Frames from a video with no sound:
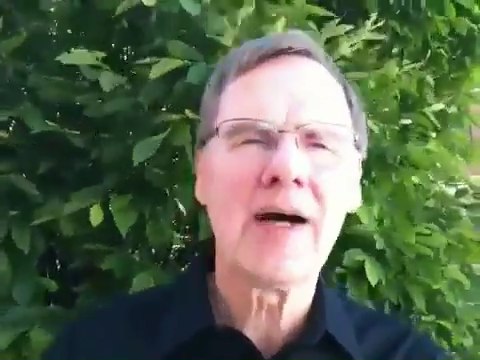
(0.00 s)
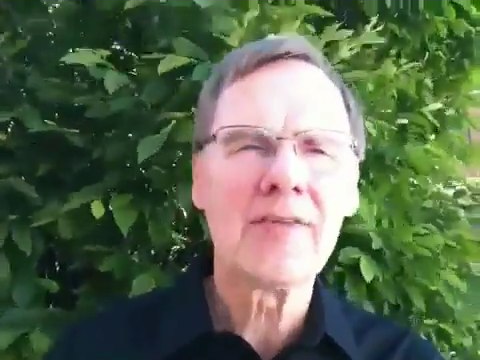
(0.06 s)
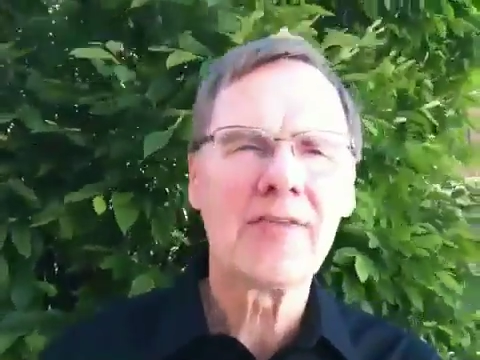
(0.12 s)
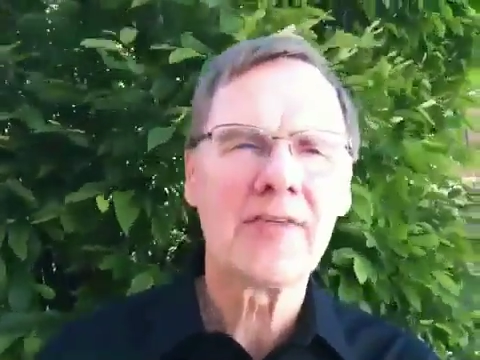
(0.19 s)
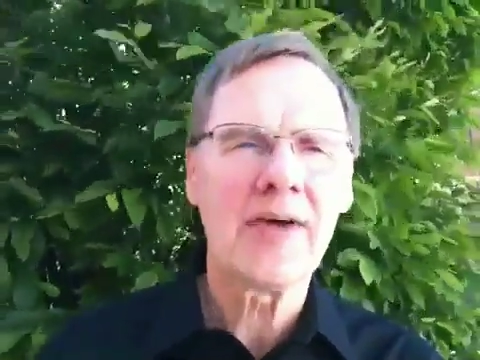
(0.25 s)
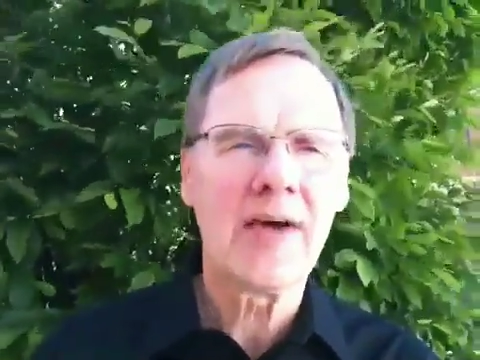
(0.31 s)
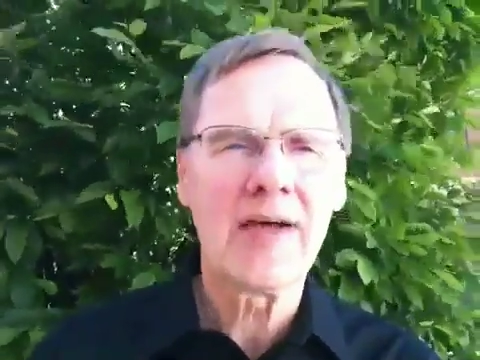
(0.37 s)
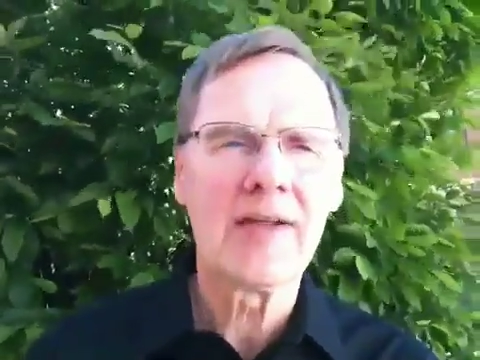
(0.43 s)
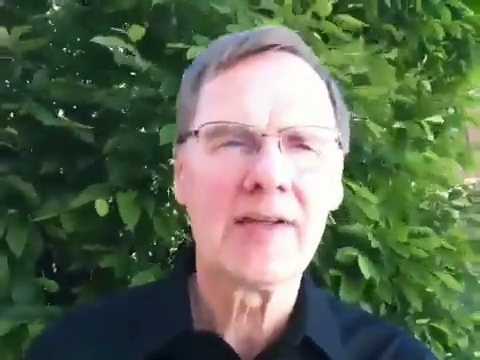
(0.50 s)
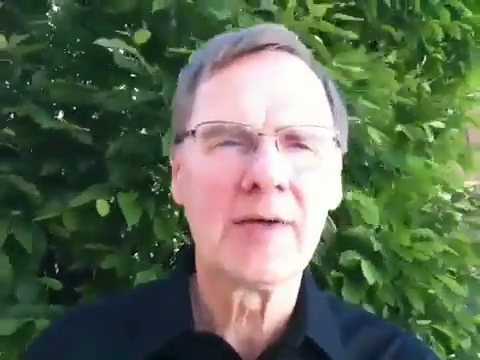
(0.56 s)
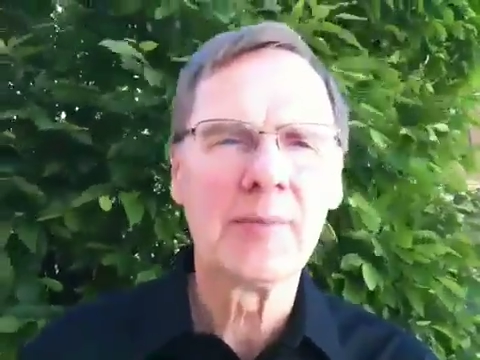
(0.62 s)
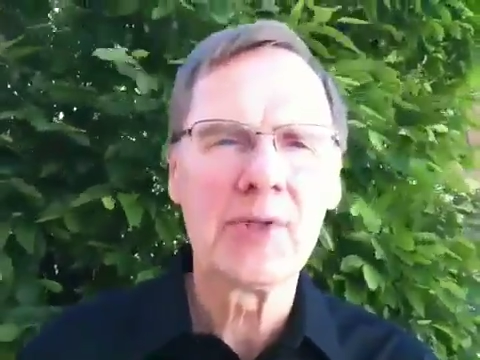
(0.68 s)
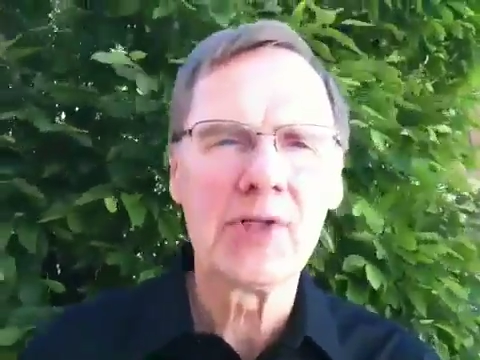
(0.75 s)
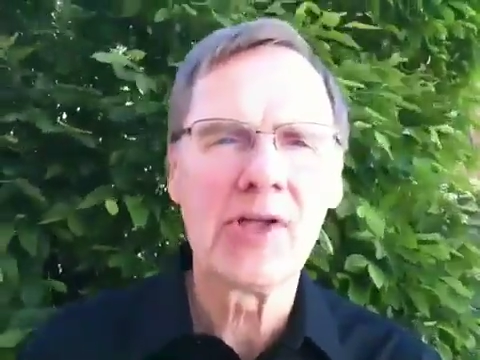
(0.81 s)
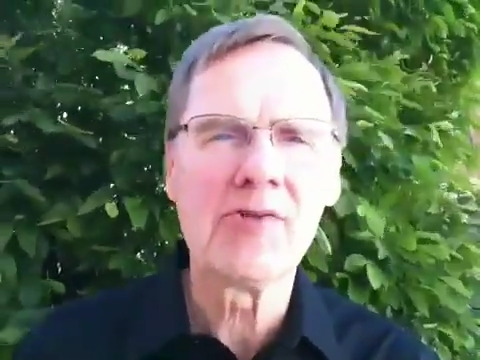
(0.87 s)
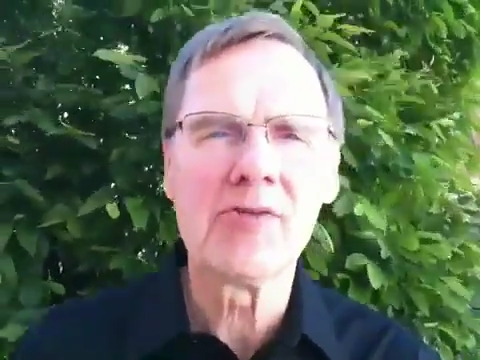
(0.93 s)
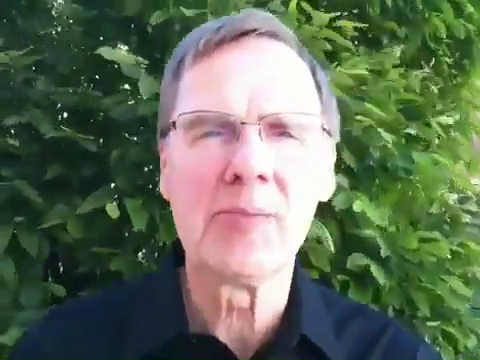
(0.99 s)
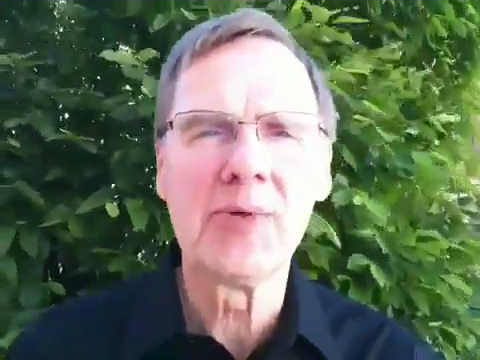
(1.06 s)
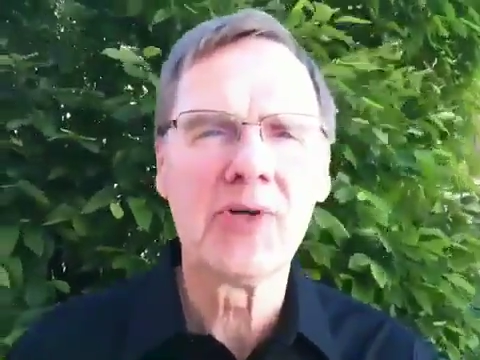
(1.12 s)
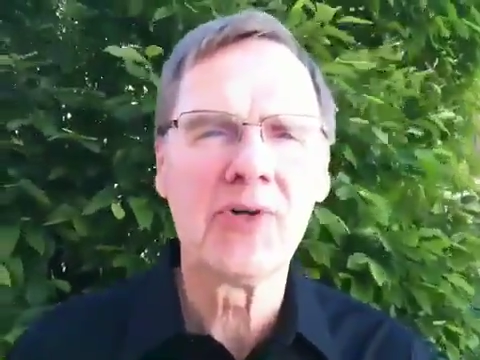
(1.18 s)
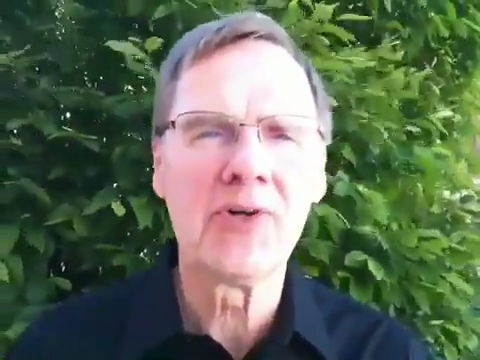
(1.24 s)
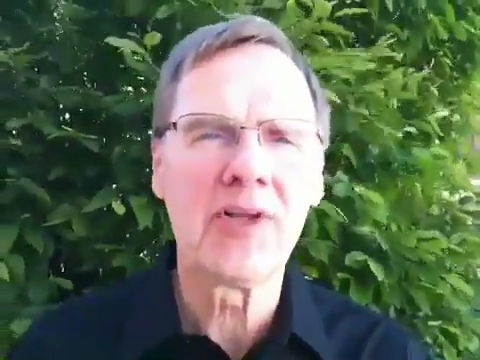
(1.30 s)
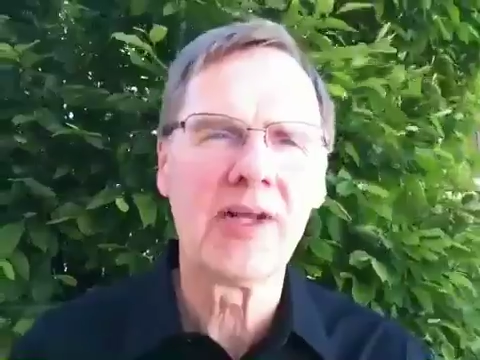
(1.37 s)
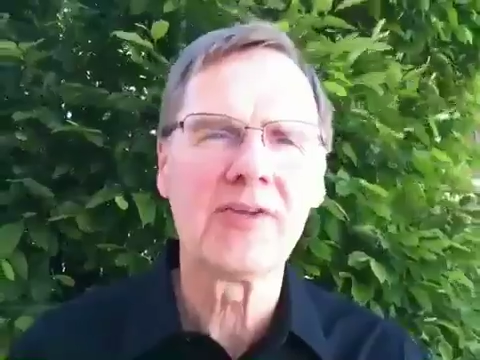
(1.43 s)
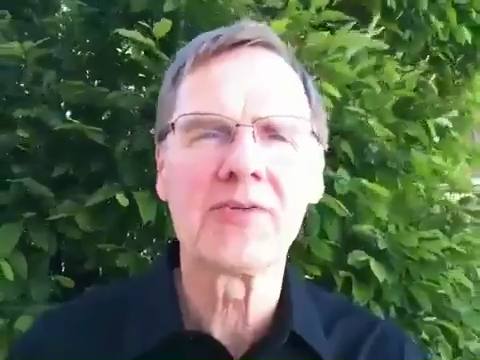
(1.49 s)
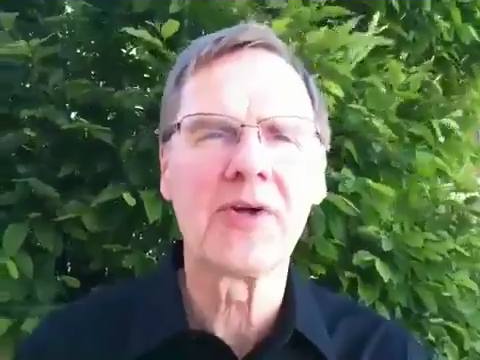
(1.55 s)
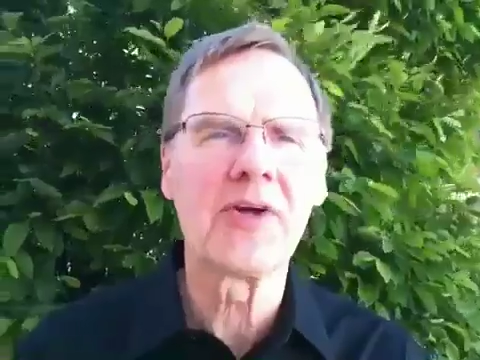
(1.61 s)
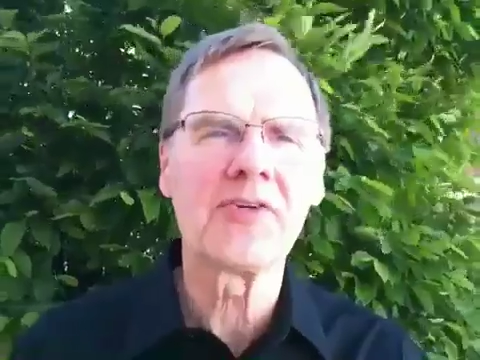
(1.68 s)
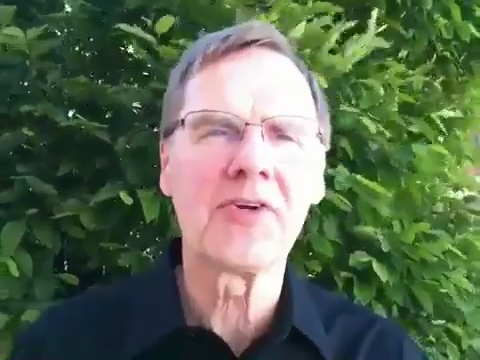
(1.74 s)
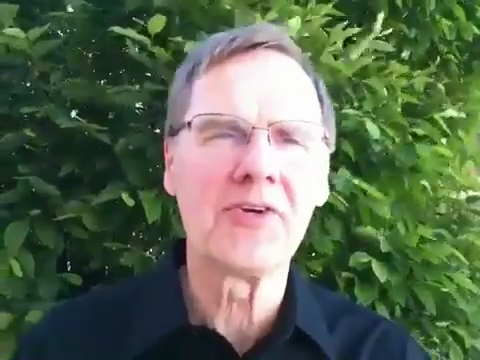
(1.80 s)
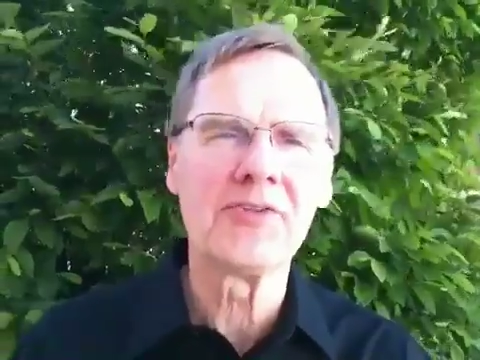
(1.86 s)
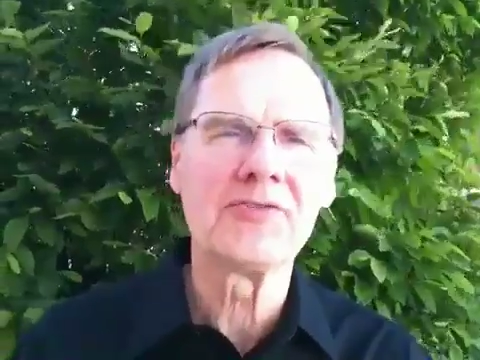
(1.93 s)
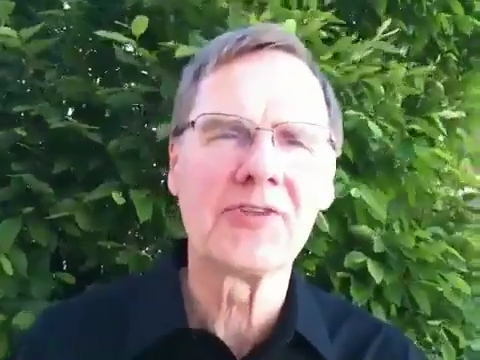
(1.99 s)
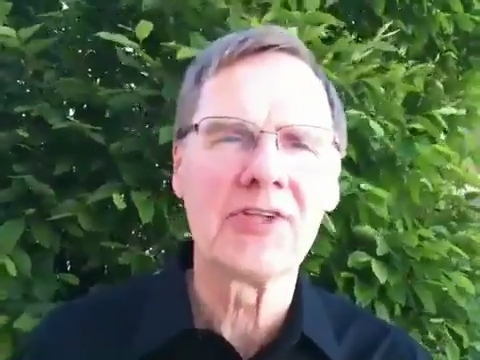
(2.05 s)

outside of the believability threshold